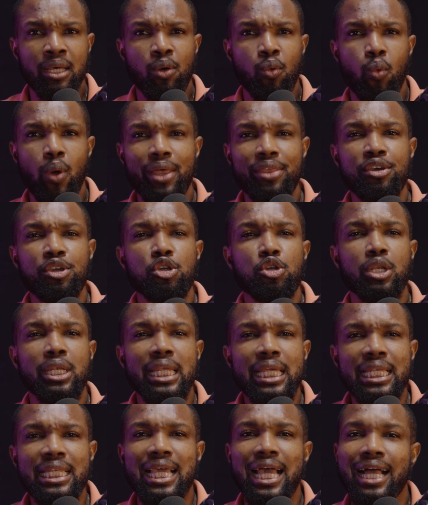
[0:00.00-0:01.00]
Whether you
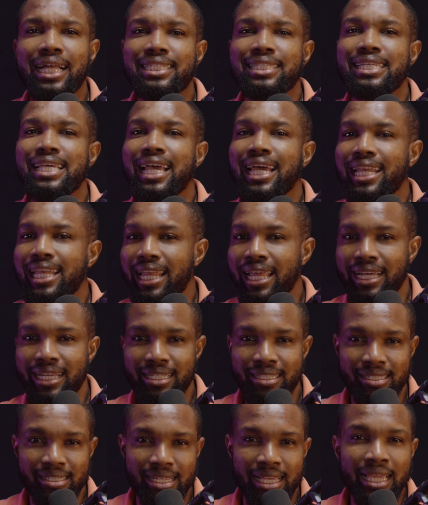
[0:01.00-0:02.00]
need catchy
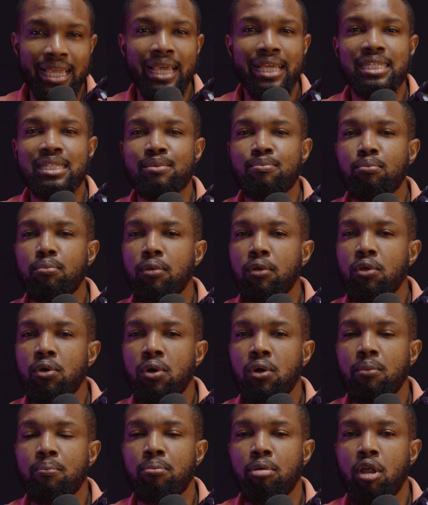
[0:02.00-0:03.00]
headlines, engaging
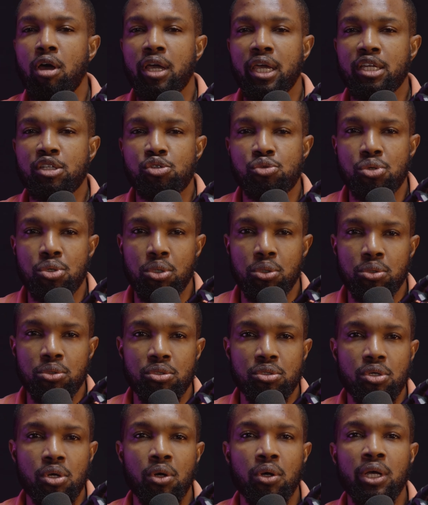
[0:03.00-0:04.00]
blog
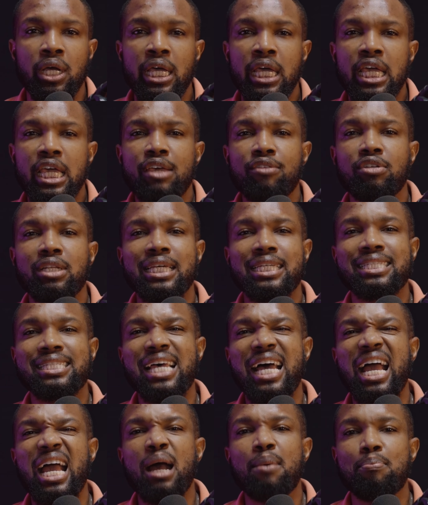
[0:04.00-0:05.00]
intros, or even
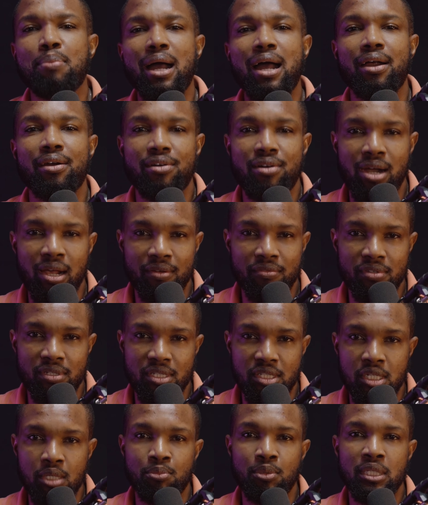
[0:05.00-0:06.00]
entire
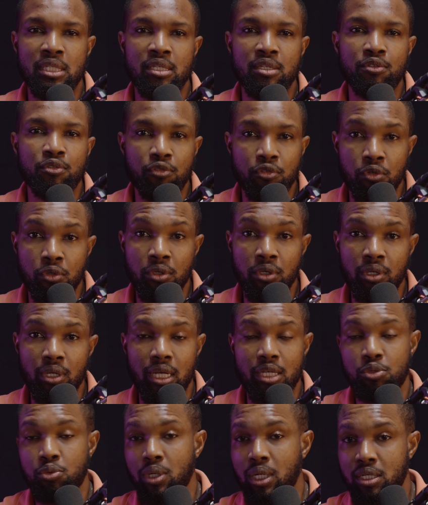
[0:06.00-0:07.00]
paragraphs, GPT-4,
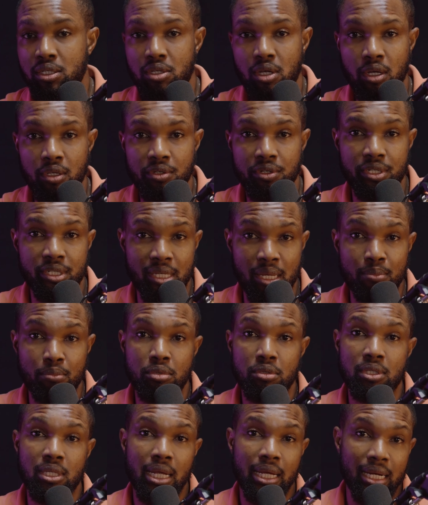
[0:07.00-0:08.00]
as well as other
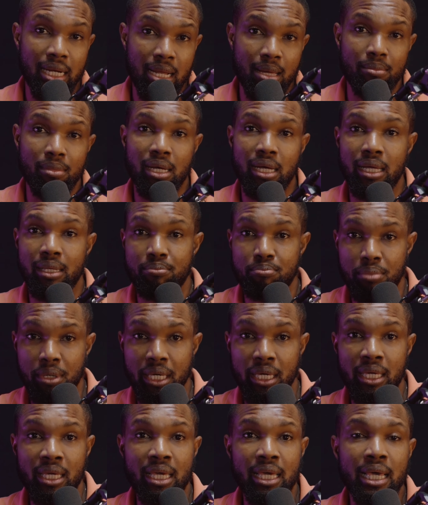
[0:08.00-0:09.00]
examples like Llama and
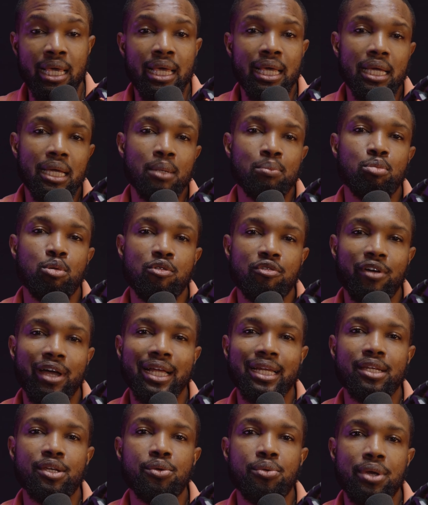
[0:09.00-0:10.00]
Bing, can
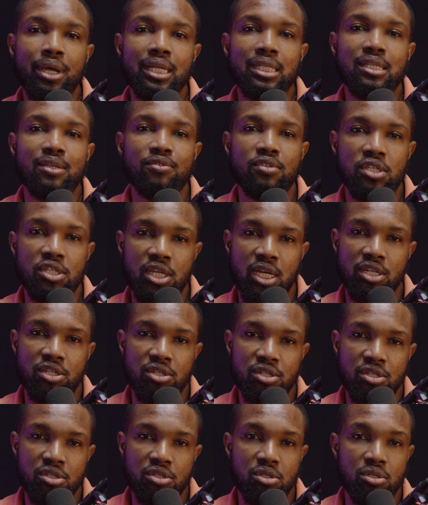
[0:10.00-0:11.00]
provide creative
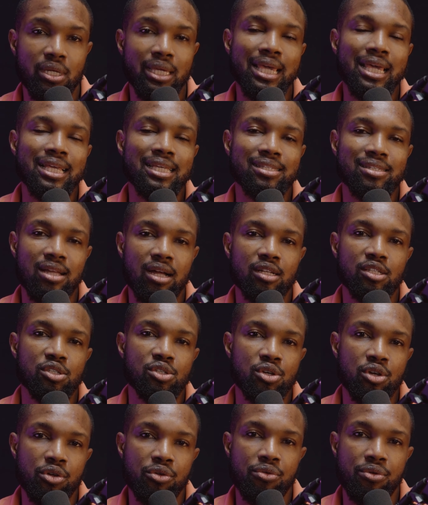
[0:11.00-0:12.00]
suggestions to kickstart
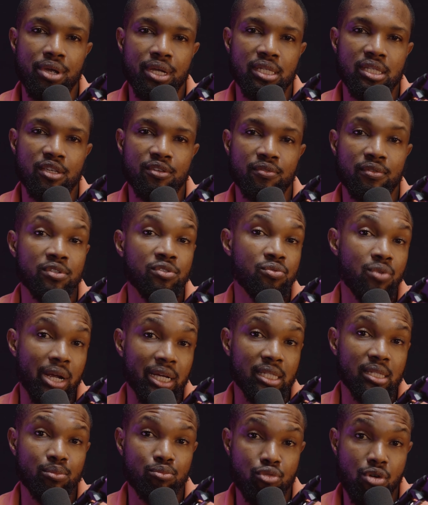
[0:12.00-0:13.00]
your creative and
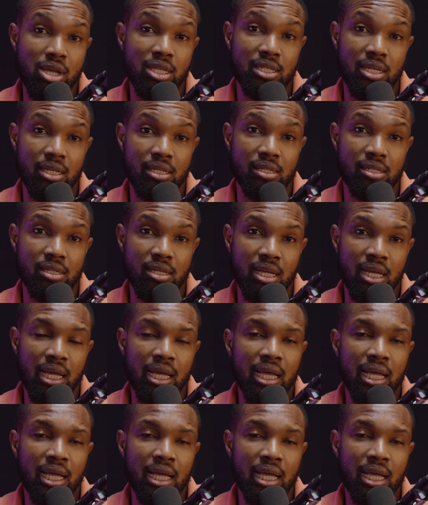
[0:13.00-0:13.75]
writing process.